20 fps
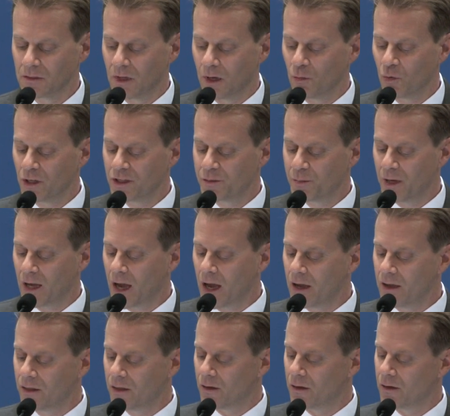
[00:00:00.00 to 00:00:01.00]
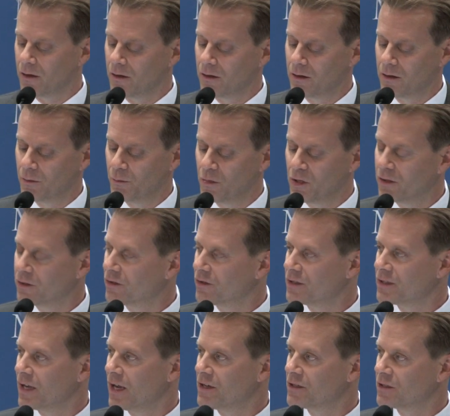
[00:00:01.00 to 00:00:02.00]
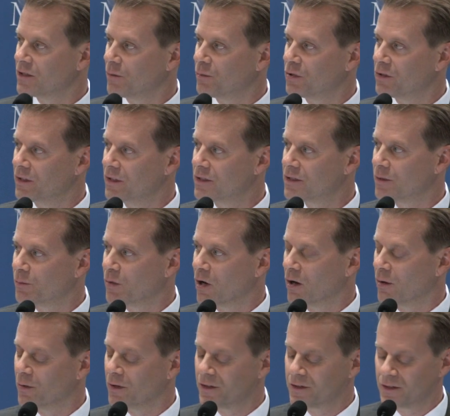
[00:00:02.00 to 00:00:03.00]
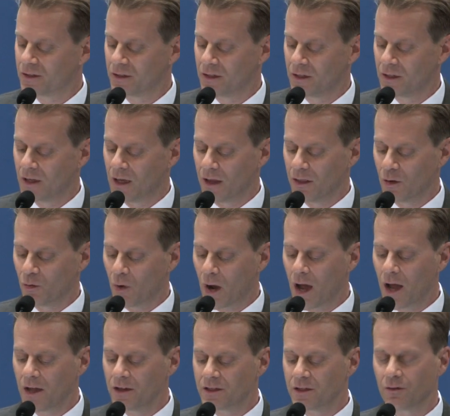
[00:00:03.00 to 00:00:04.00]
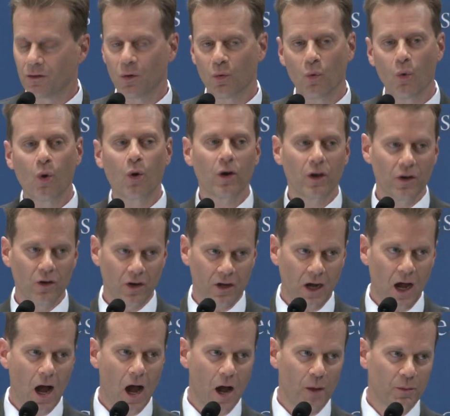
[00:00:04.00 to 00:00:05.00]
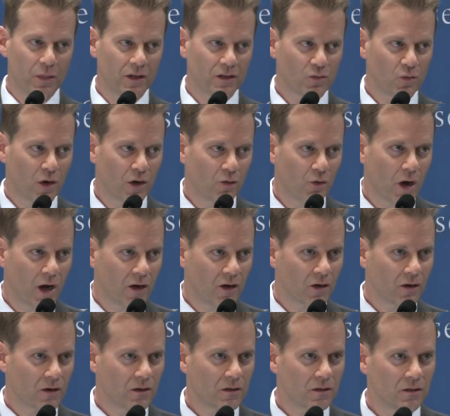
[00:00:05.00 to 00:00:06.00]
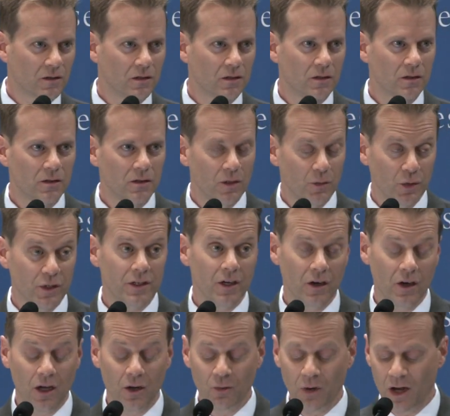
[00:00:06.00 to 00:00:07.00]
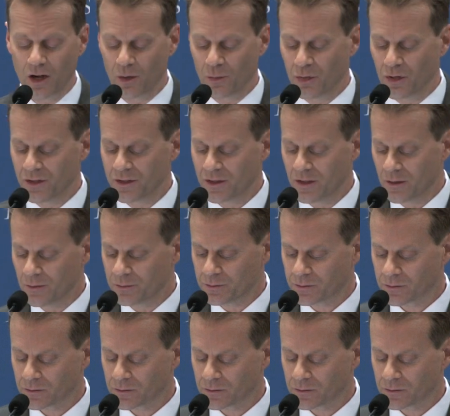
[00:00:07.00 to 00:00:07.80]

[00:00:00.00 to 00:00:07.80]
And what's behind the militarization of police departments and the rise of the warrior cop, as one writer, libertarian writer, puts it?